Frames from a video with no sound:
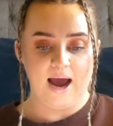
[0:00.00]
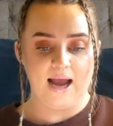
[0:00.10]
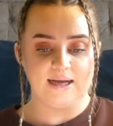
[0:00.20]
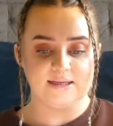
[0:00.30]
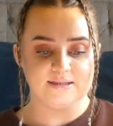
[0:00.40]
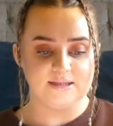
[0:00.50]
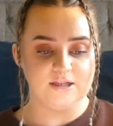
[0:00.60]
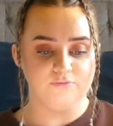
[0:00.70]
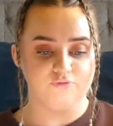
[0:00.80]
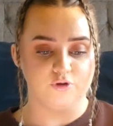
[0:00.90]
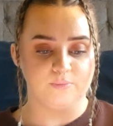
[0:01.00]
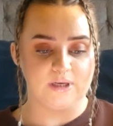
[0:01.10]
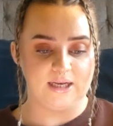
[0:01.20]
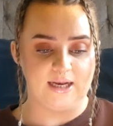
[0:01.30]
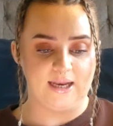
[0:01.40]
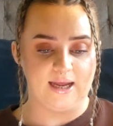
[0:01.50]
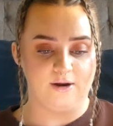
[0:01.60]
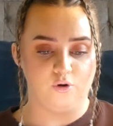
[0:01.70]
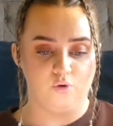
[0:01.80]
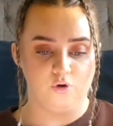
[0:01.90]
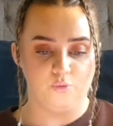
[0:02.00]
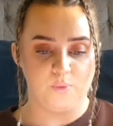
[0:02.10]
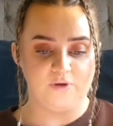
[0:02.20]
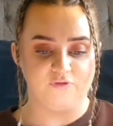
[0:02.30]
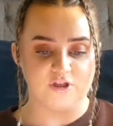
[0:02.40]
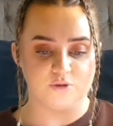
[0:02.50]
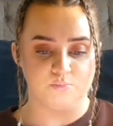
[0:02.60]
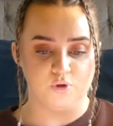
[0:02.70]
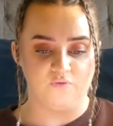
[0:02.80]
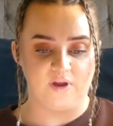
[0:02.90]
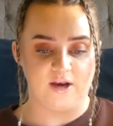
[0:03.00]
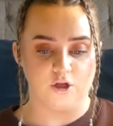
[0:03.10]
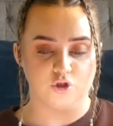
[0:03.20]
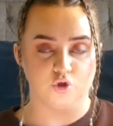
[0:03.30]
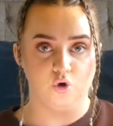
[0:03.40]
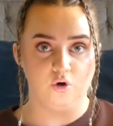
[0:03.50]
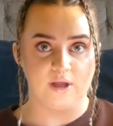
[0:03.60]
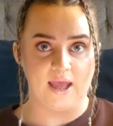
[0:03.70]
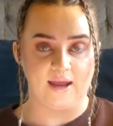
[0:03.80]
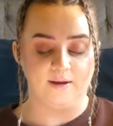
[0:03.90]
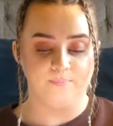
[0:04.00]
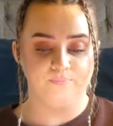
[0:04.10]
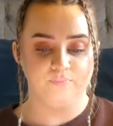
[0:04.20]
I can see the room clearly and all of my friends moving and talking.